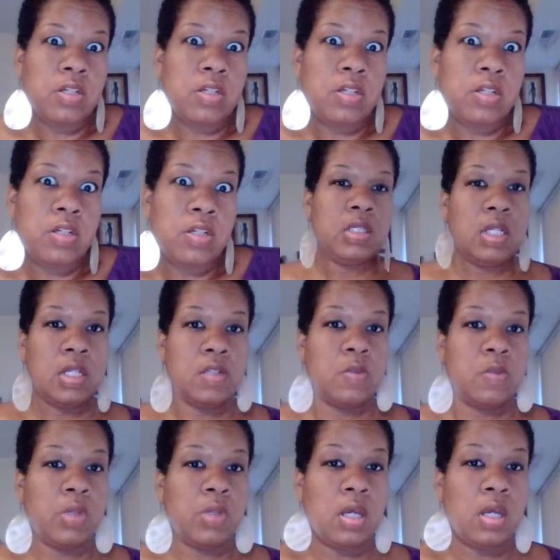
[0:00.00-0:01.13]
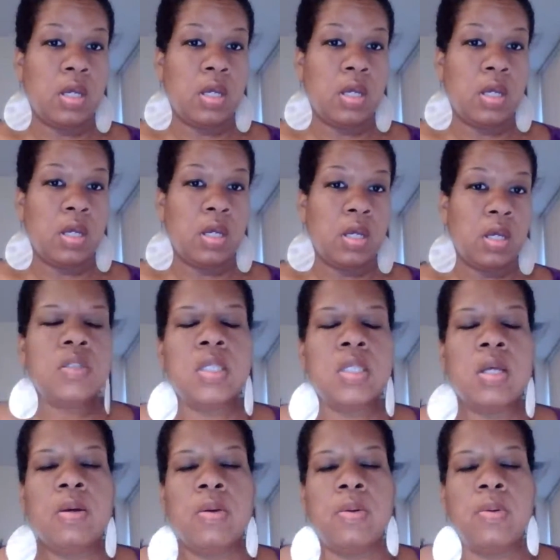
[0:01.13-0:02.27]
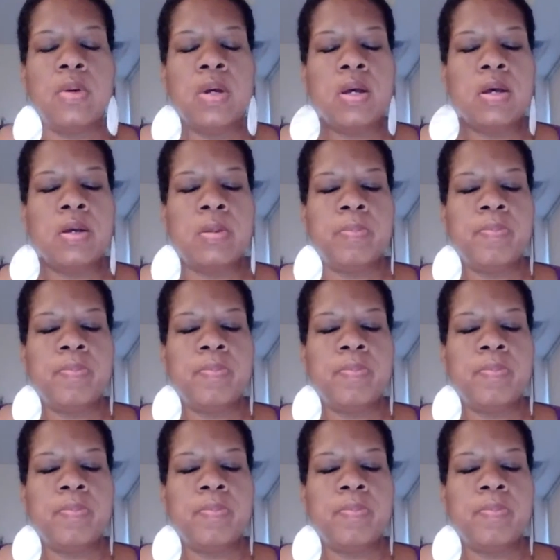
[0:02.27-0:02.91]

Resonates, and that's okay. So